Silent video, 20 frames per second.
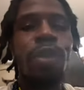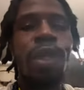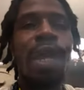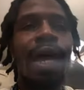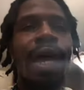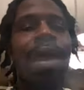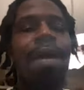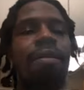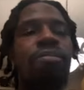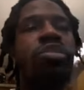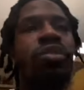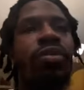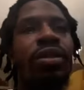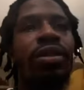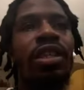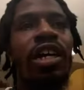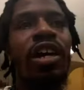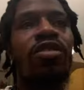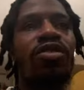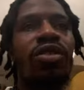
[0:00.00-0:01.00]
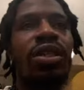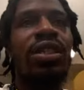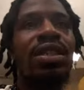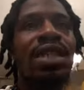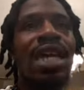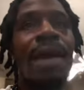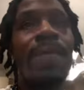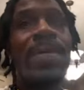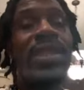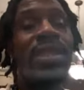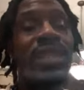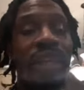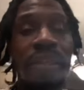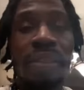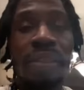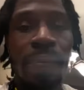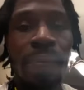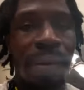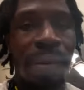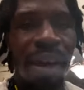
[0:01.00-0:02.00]
Yeah, I have certain thoughts that attack me,
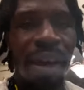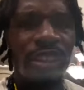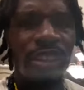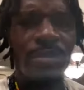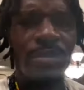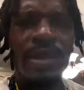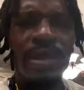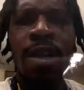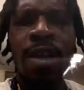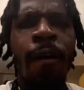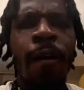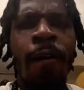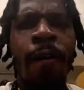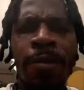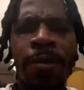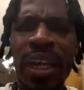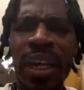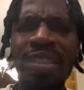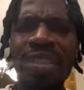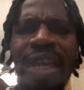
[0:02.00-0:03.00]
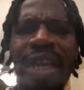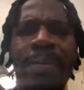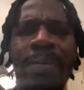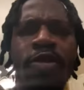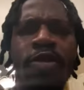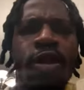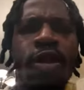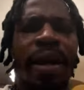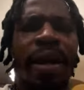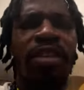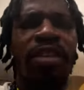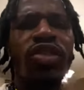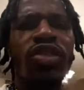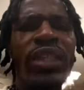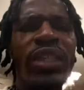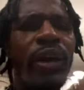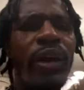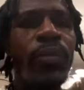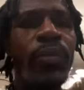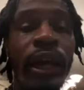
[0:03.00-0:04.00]
things that bother me, that attack me through the
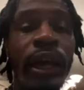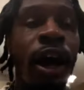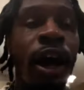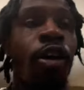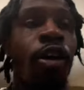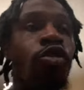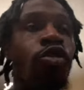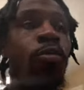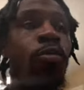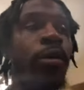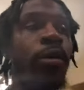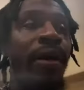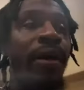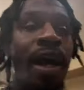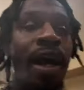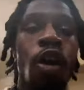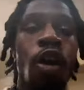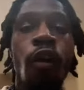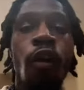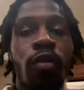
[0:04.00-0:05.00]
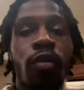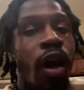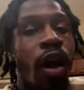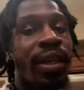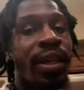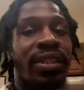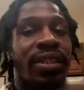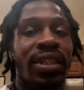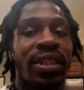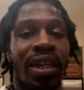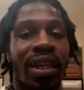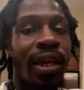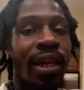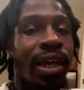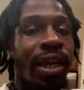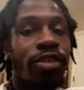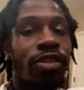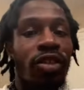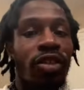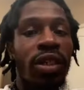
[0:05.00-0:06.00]
matrix like we all do, but my overall intended
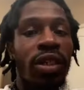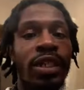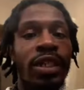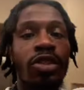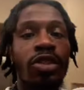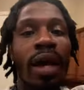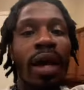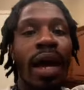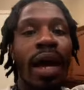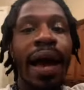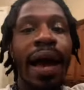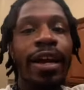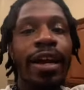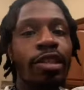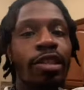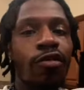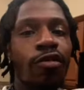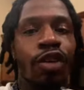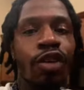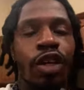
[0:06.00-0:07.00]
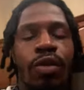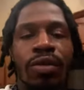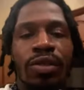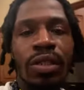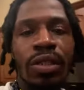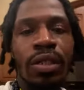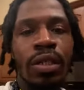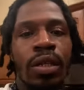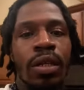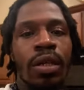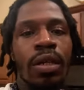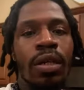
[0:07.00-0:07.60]
energy is on the highest frequency.